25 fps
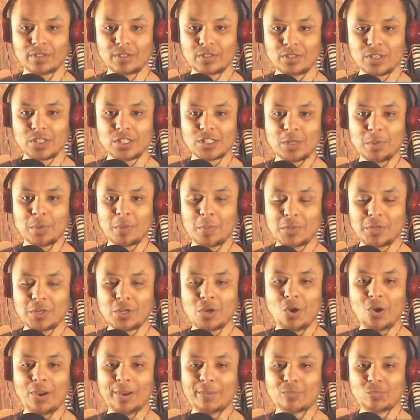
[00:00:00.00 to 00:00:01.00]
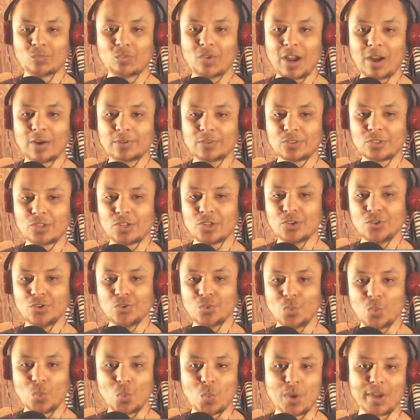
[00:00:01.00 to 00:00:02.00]
Show me what you got in round
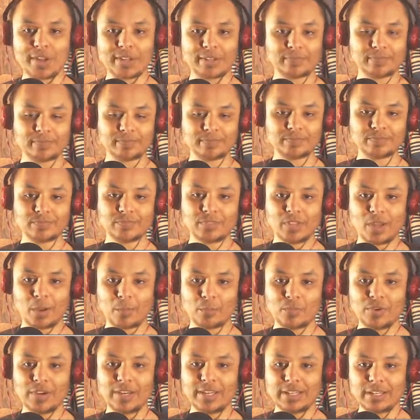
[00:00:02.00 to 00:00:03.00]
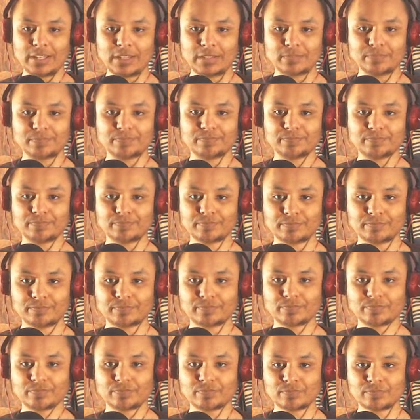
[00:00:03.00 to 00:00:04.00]
2. I'm ready.
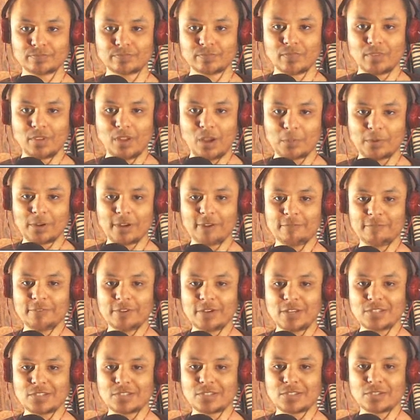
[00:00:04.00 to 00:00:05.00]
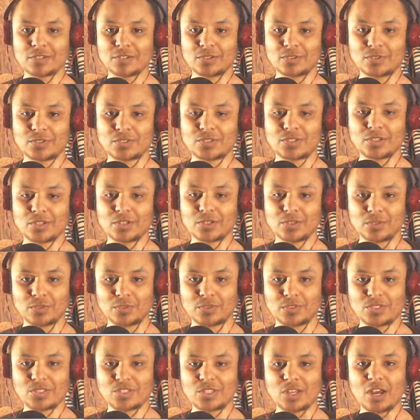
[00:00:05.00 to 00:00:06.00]
I'm going first though, so
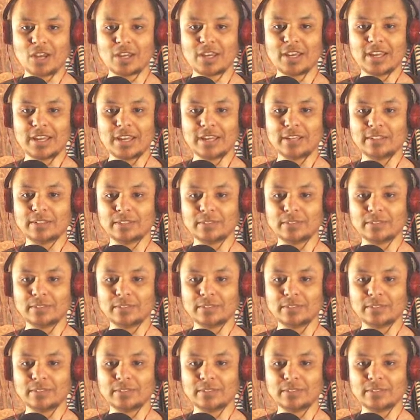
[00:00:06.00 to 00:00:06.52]
suck it.